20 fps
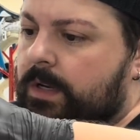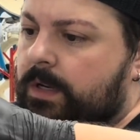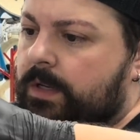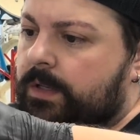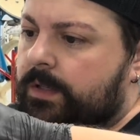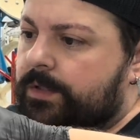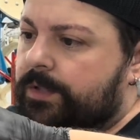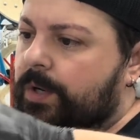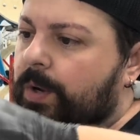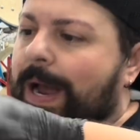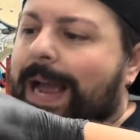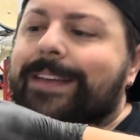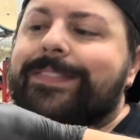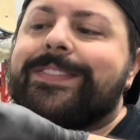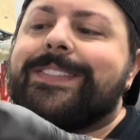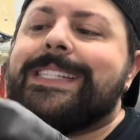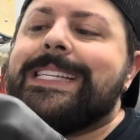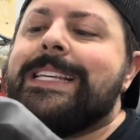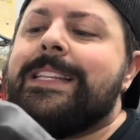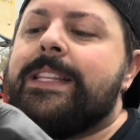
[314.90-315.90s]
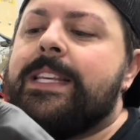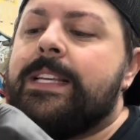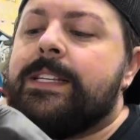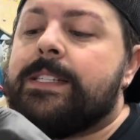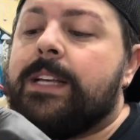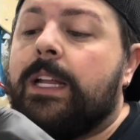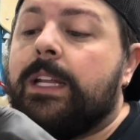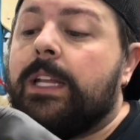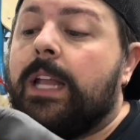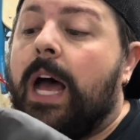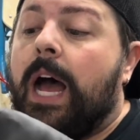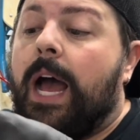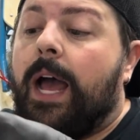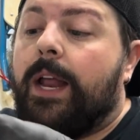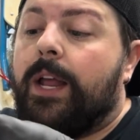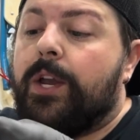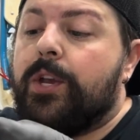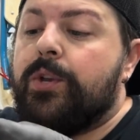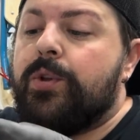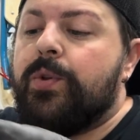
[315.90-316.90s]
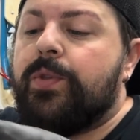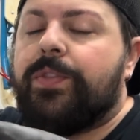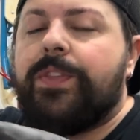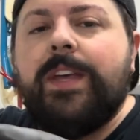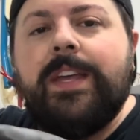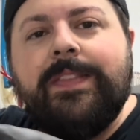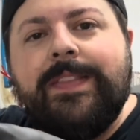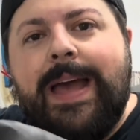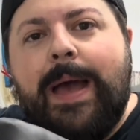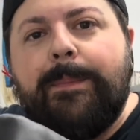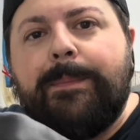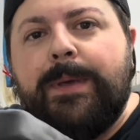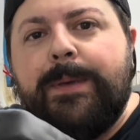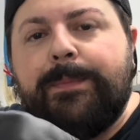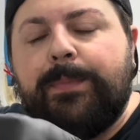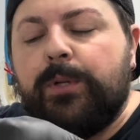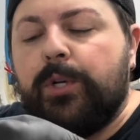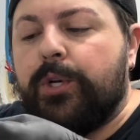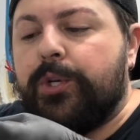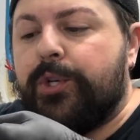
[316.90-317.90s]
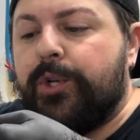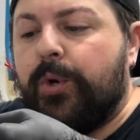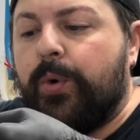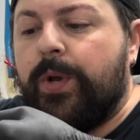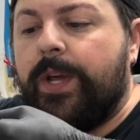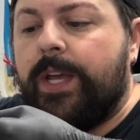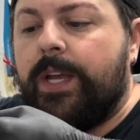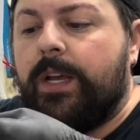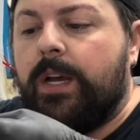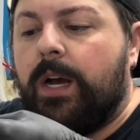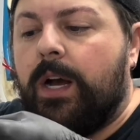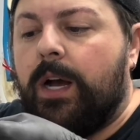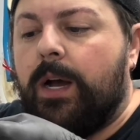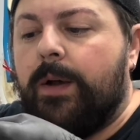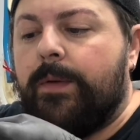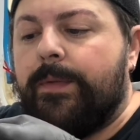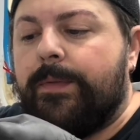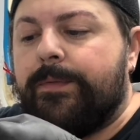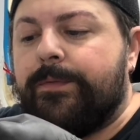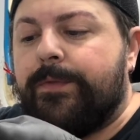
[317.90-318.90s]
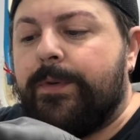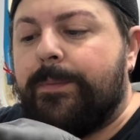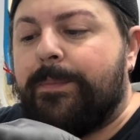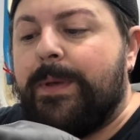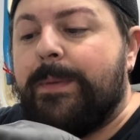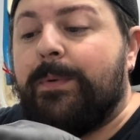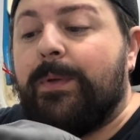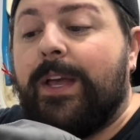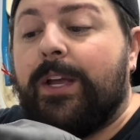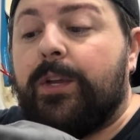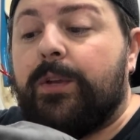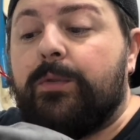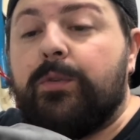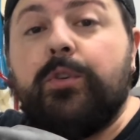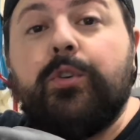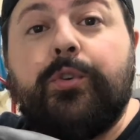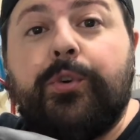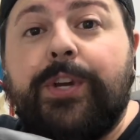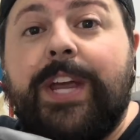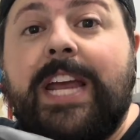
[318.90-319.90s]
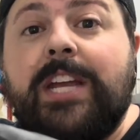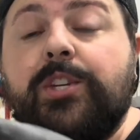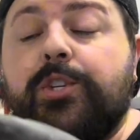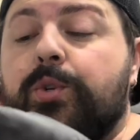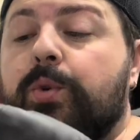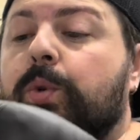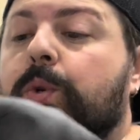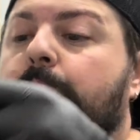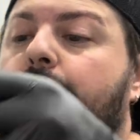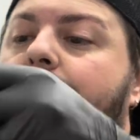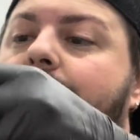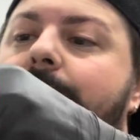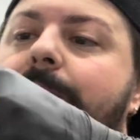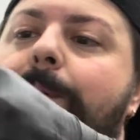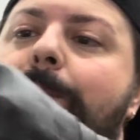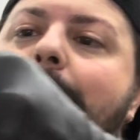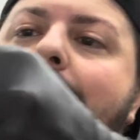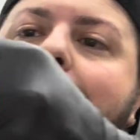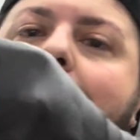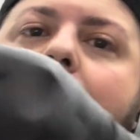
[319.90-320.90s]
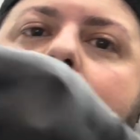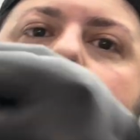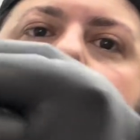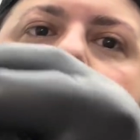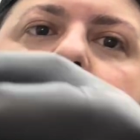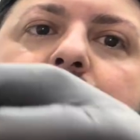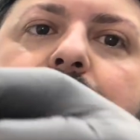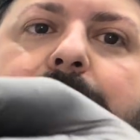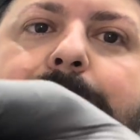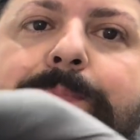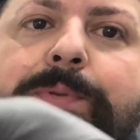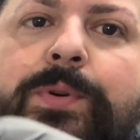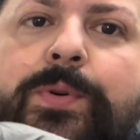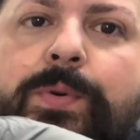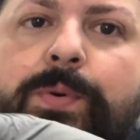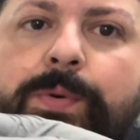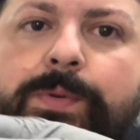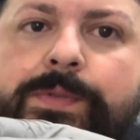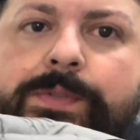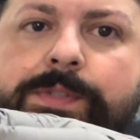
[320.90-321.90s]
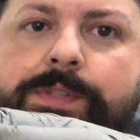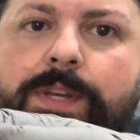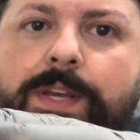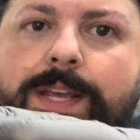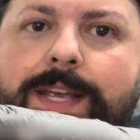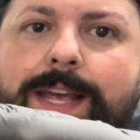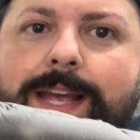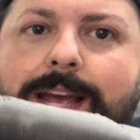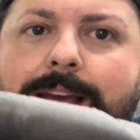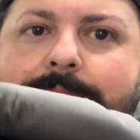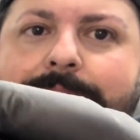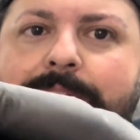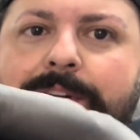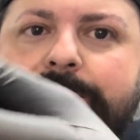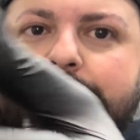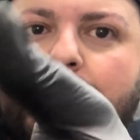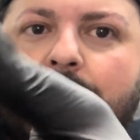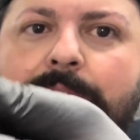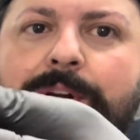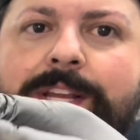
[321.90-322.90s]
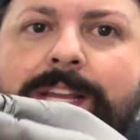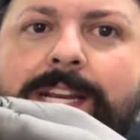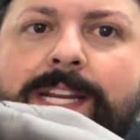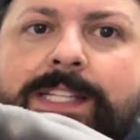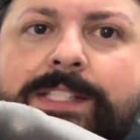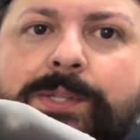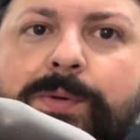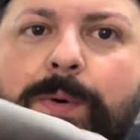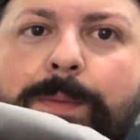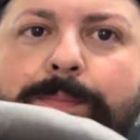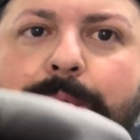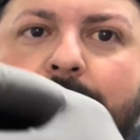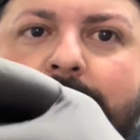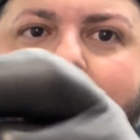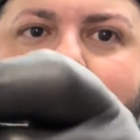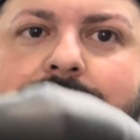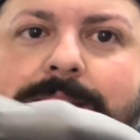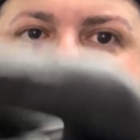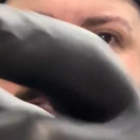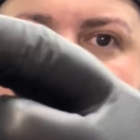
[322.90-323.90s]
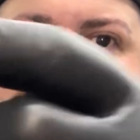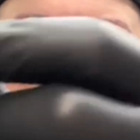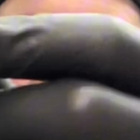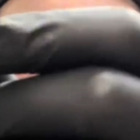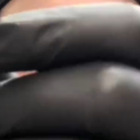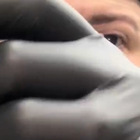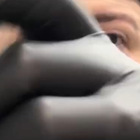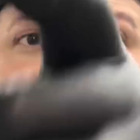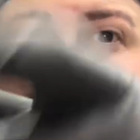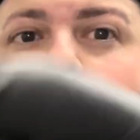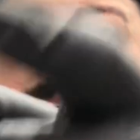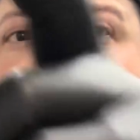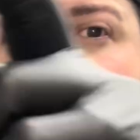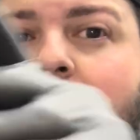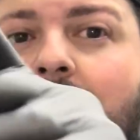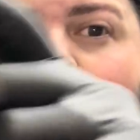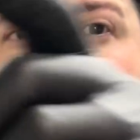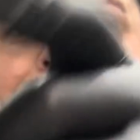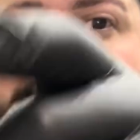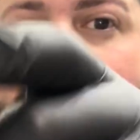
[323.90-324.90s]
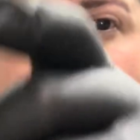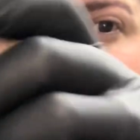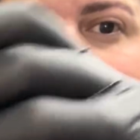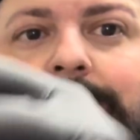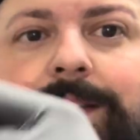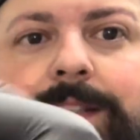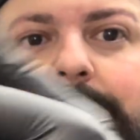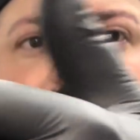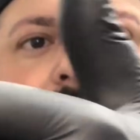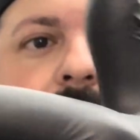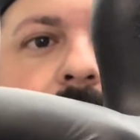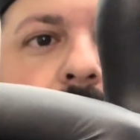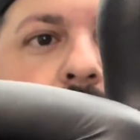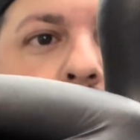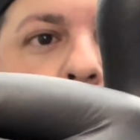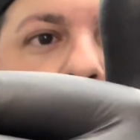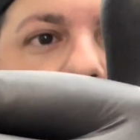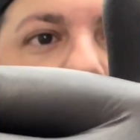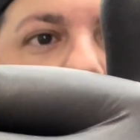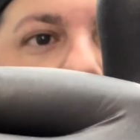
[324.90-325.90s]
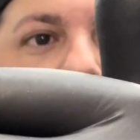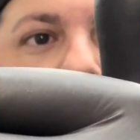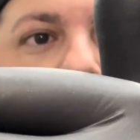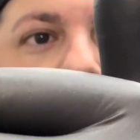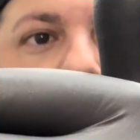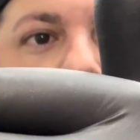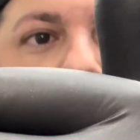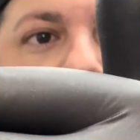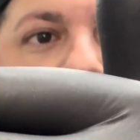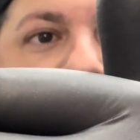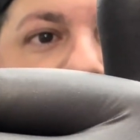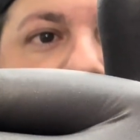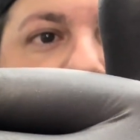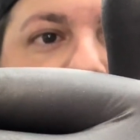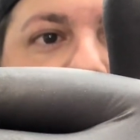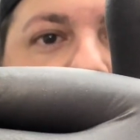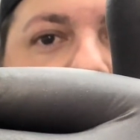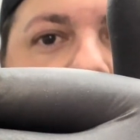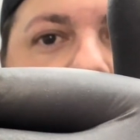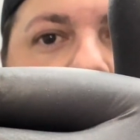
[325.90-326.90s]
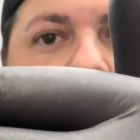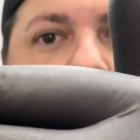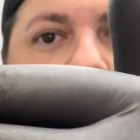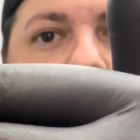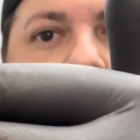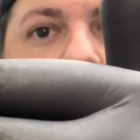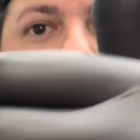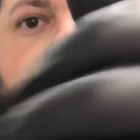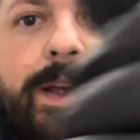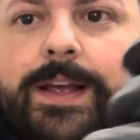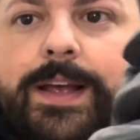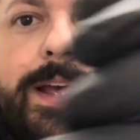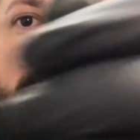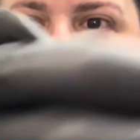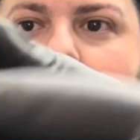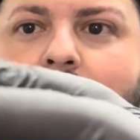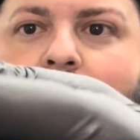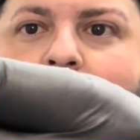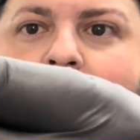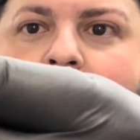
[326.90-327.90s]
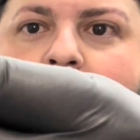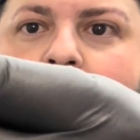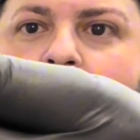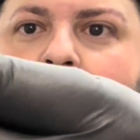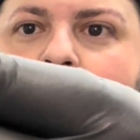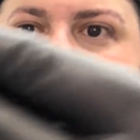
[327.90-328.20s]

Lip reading: So I've seen these a lot. A new thing that people are doing for people that create jewelry is they're making these spoons and they're turning it into a bracelet. So it's a little cuff bracelet with the little clasp right there. And then